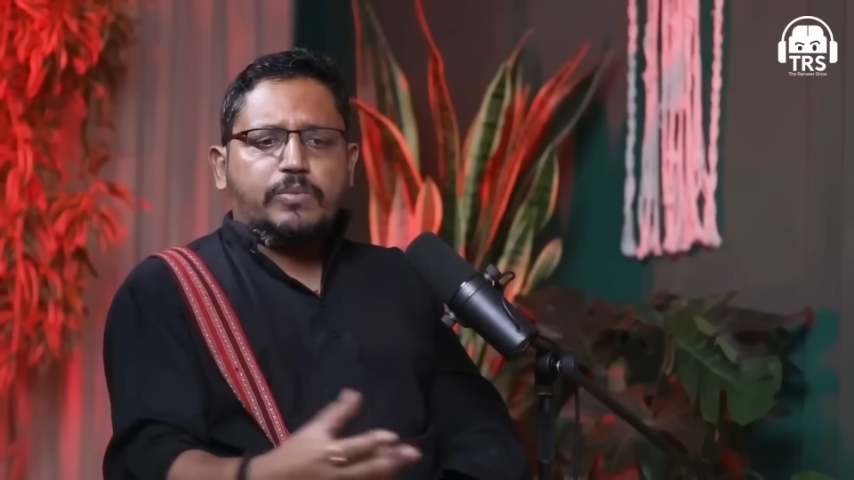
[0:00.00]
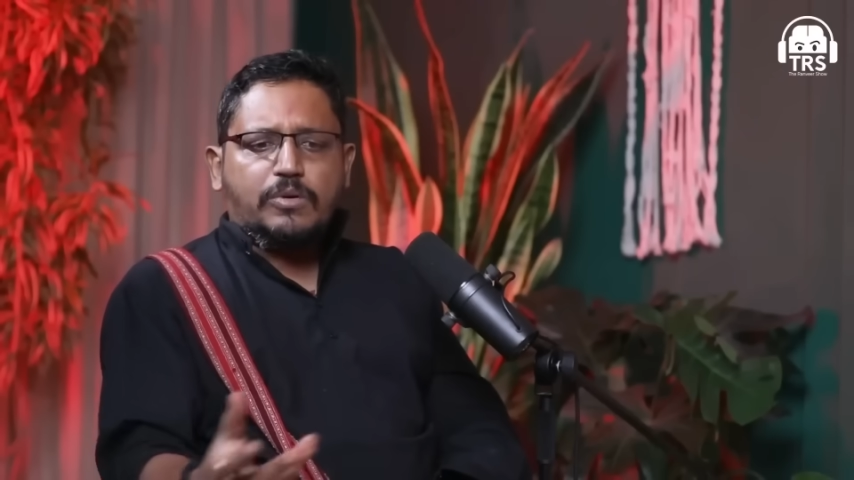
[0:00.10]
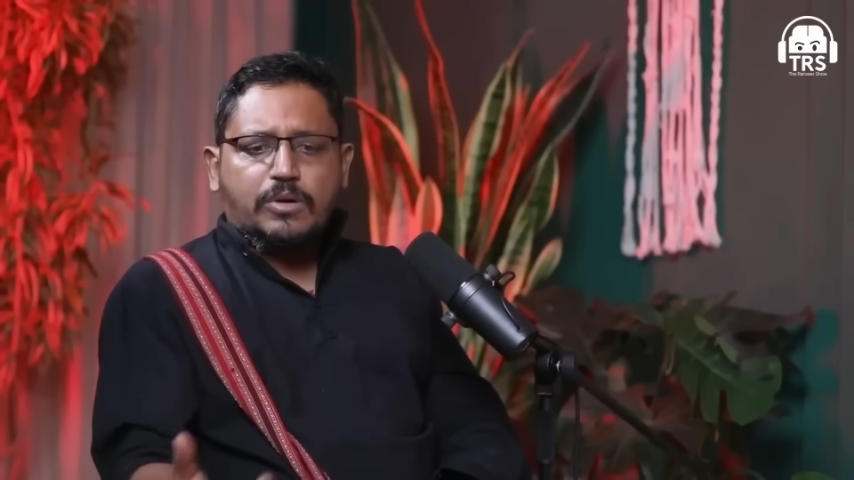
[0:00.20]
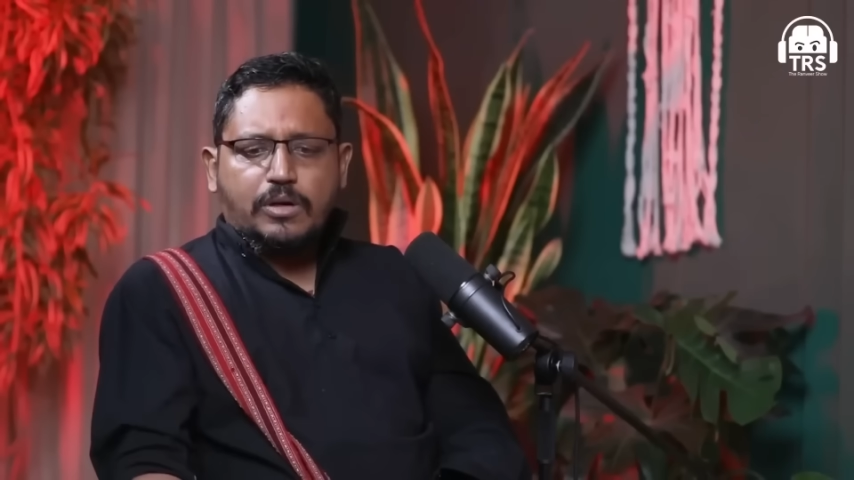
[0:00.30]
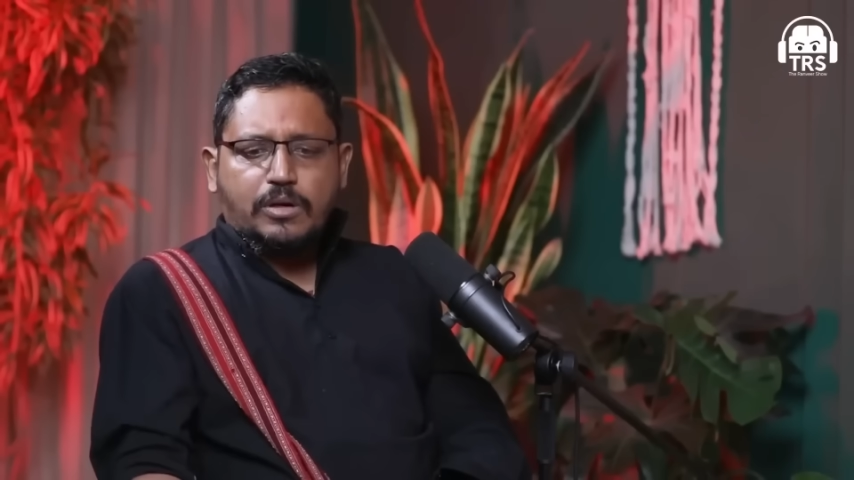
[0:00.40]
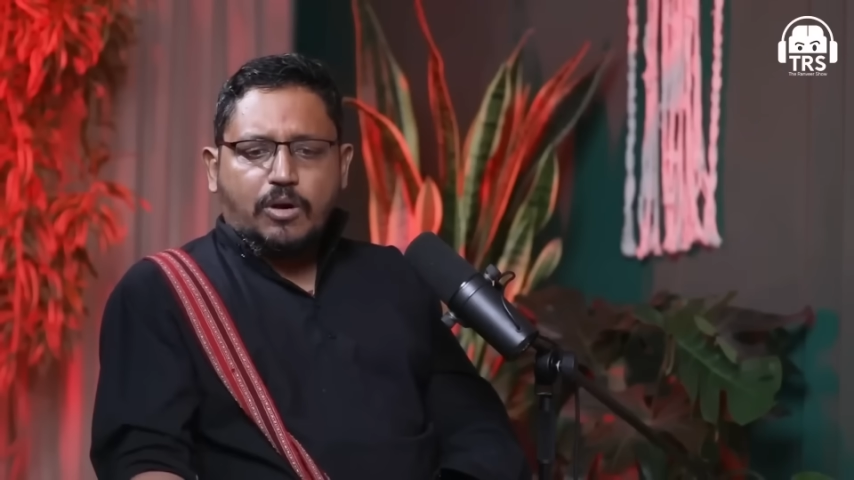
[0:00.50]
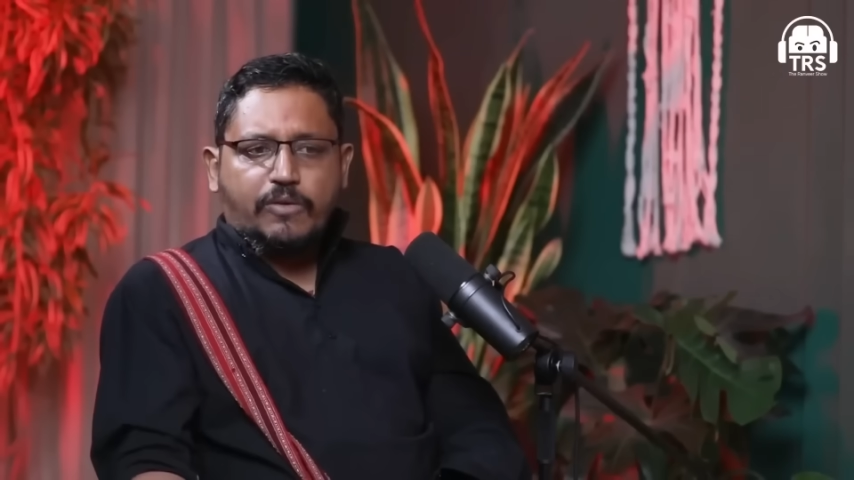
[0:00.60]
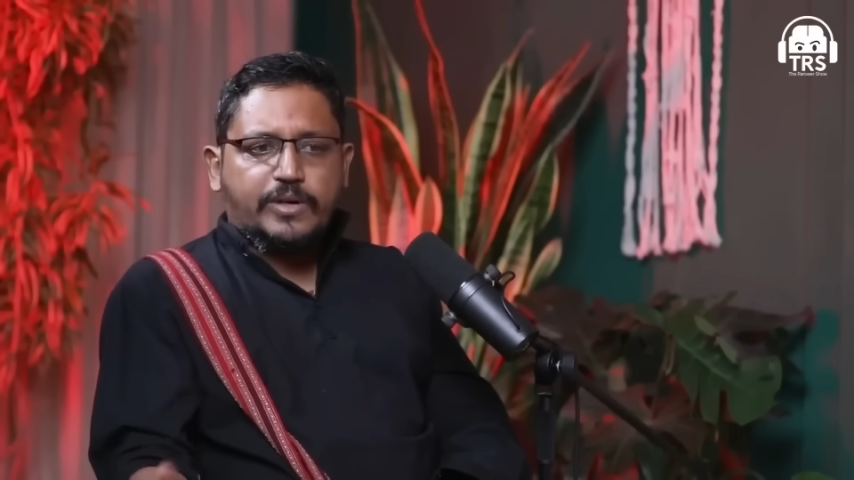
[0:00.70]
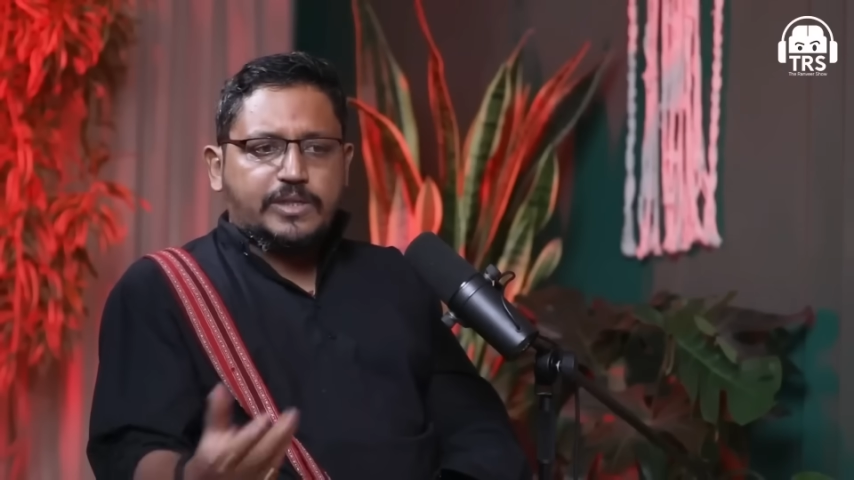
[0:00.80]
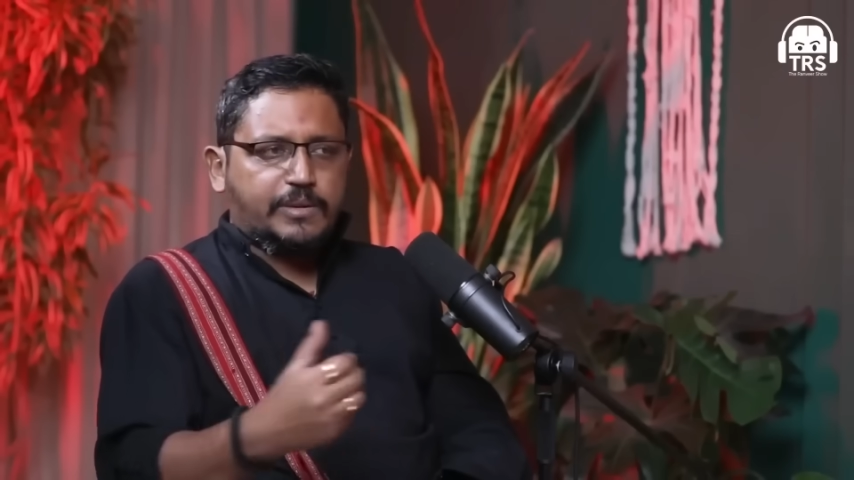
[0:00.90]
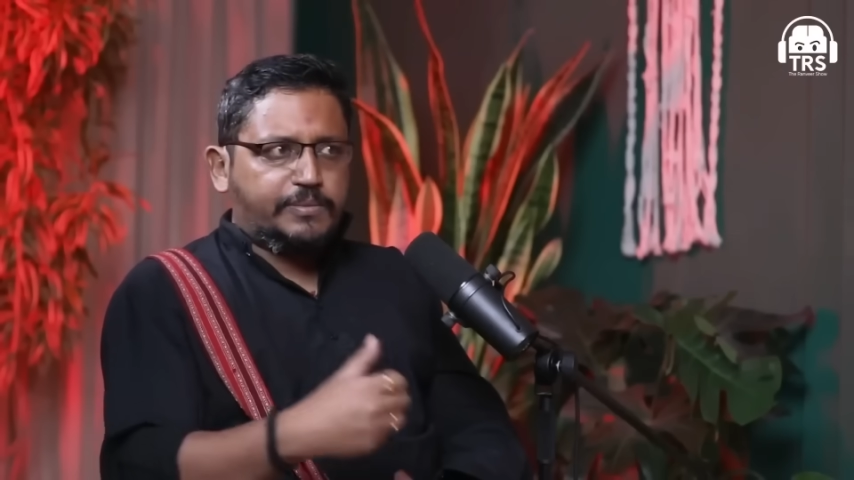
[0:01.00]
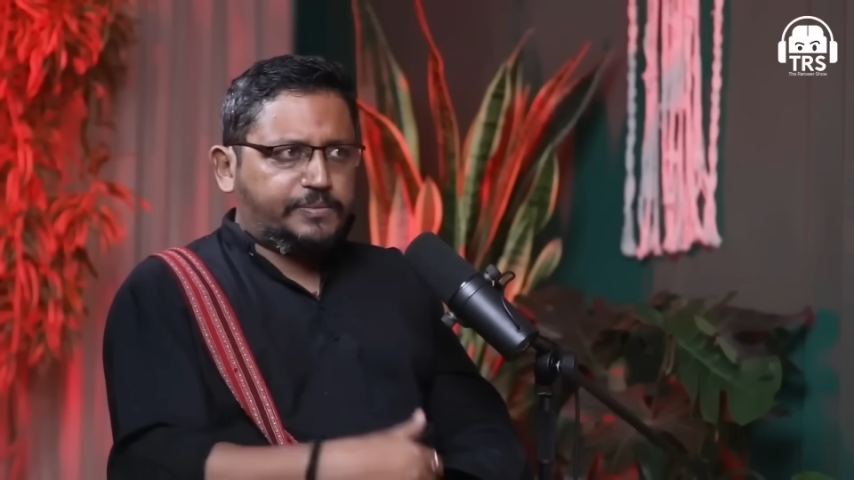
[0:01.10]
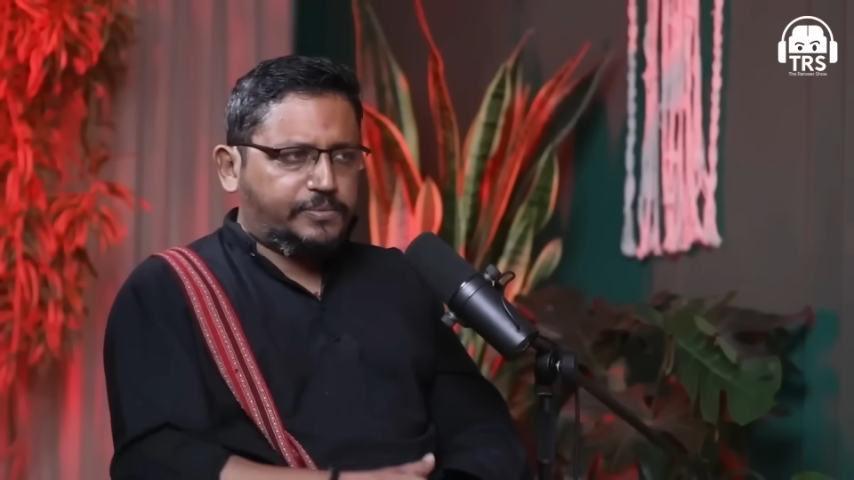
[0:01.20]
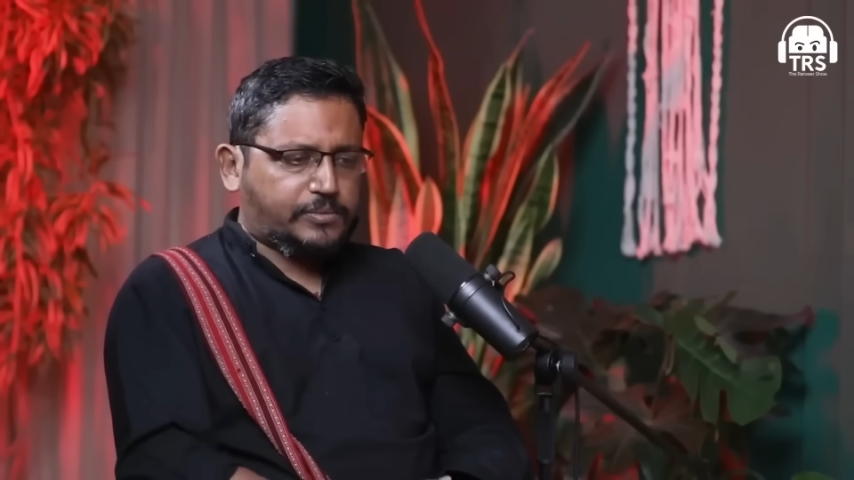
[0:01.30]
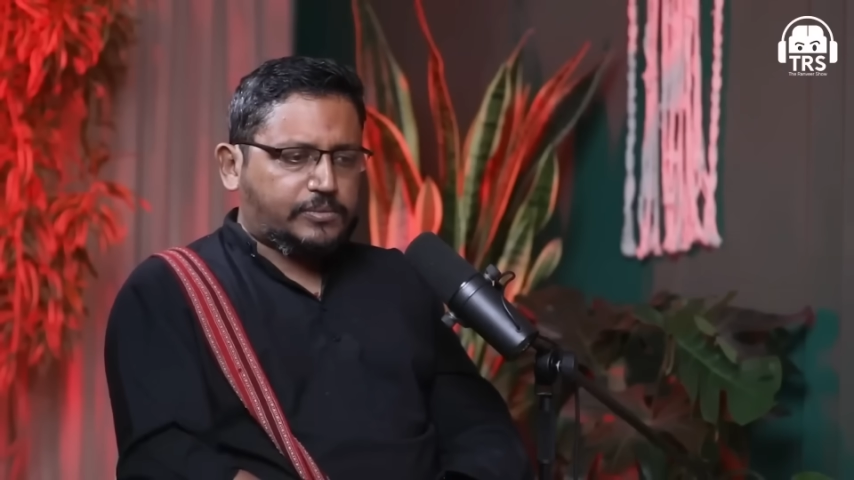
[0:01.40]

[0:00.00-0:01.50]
offer some